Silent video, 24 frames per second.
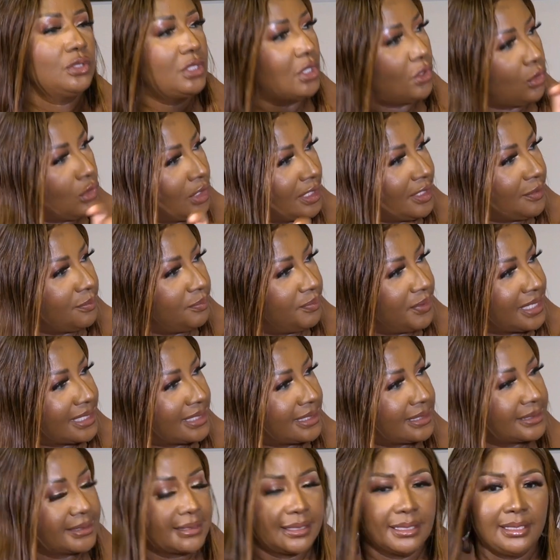to the
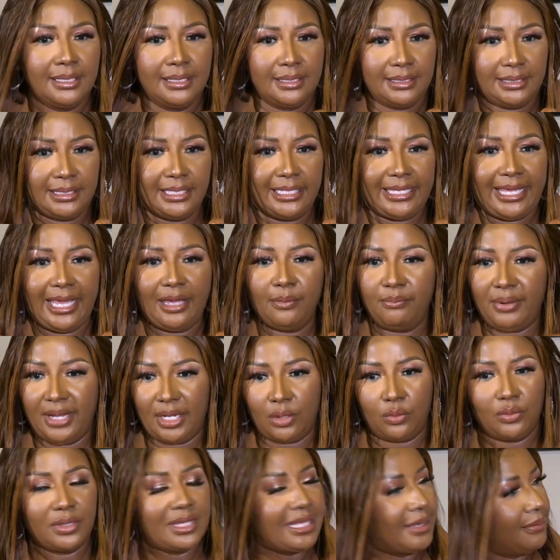Olympics. She came
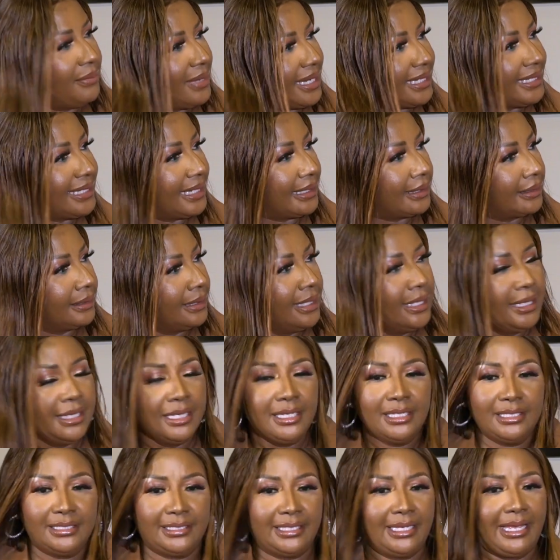back with a medal.
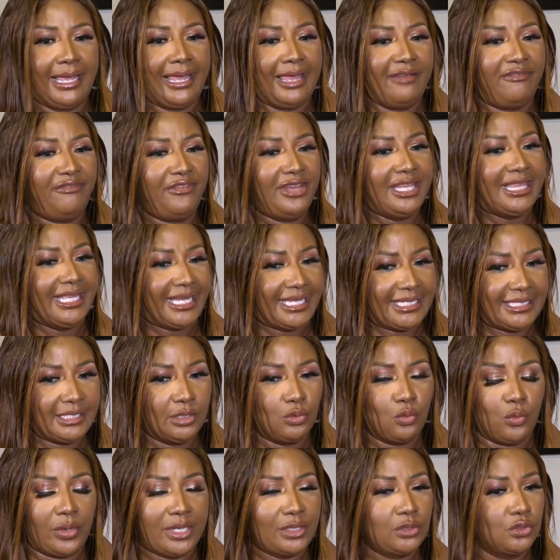A
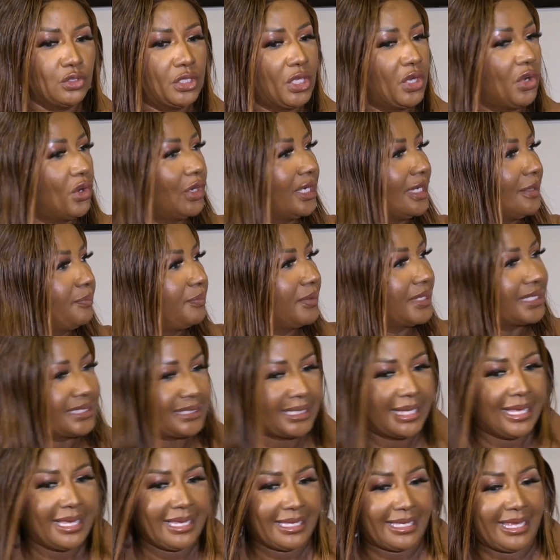federation went to the
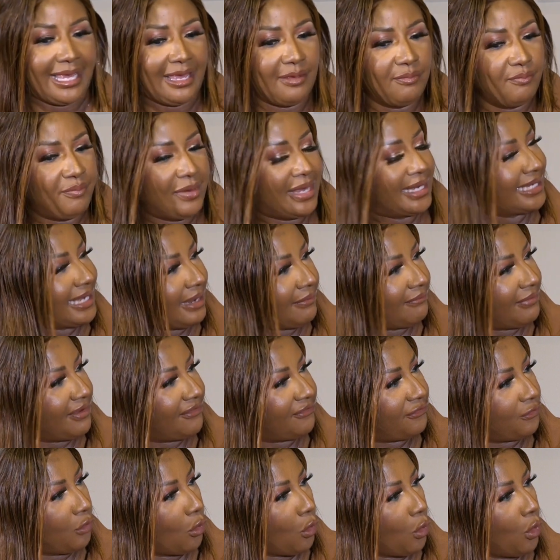Olympics, came back number
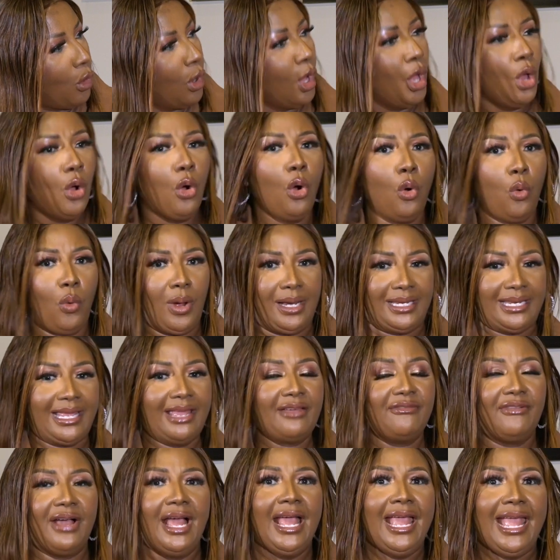4 or
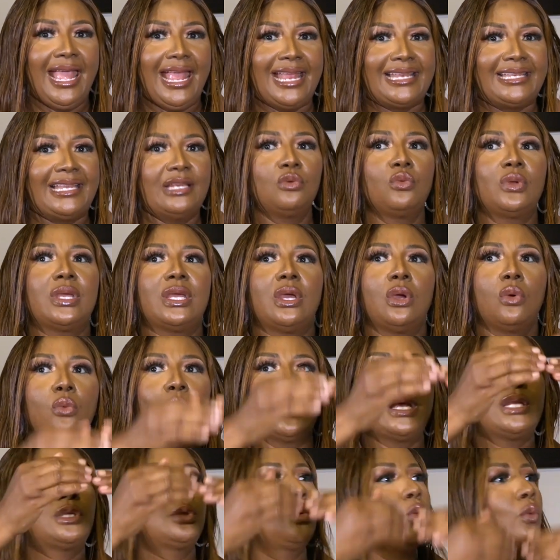whatever, and then we
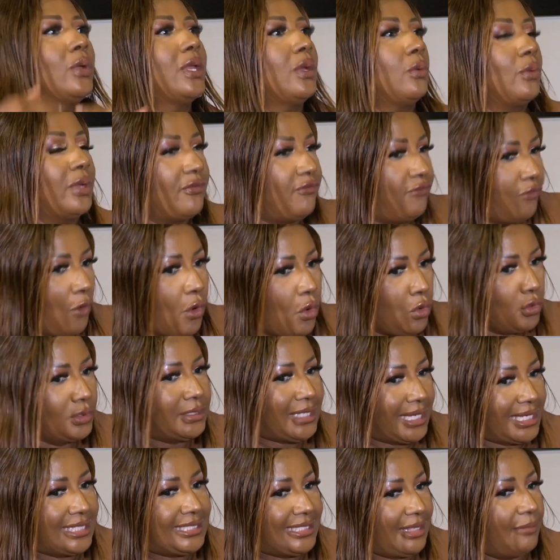
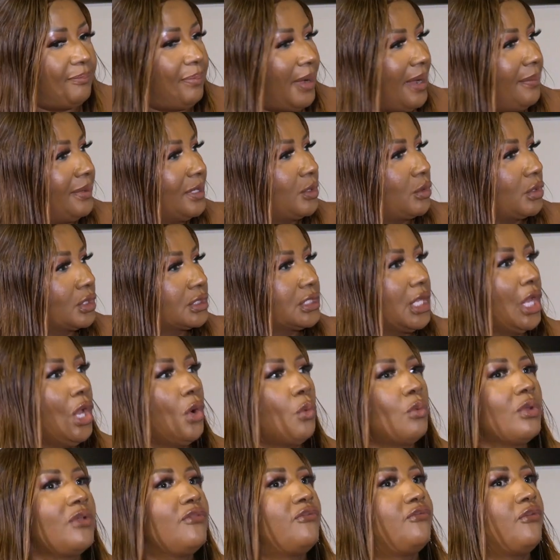vote as the public, because
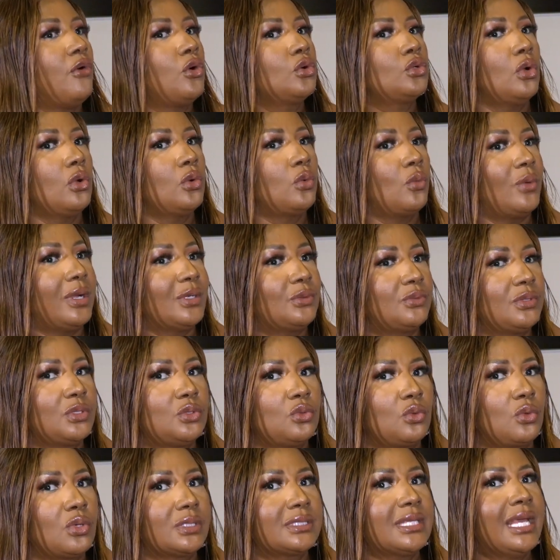we vote on what we
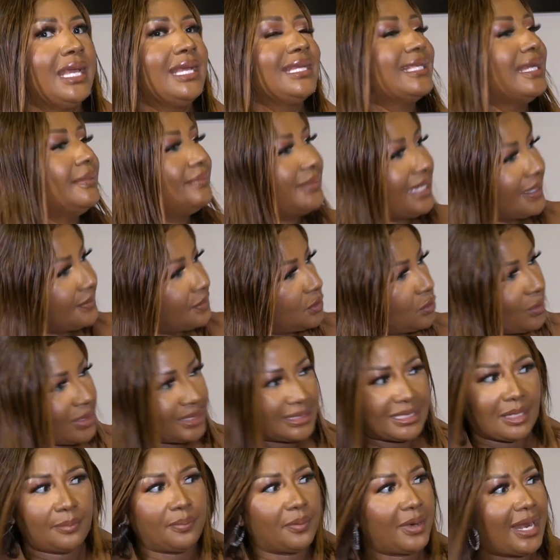do, because sometimes we are
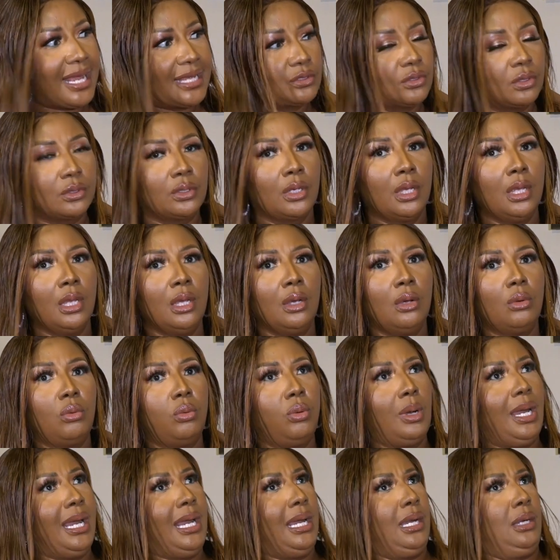surprised on,
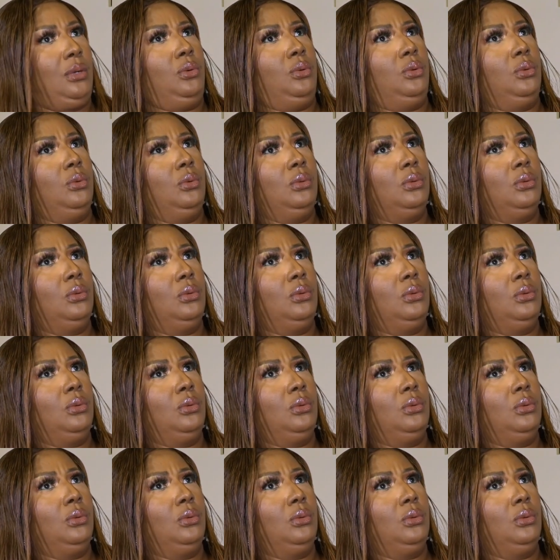wow,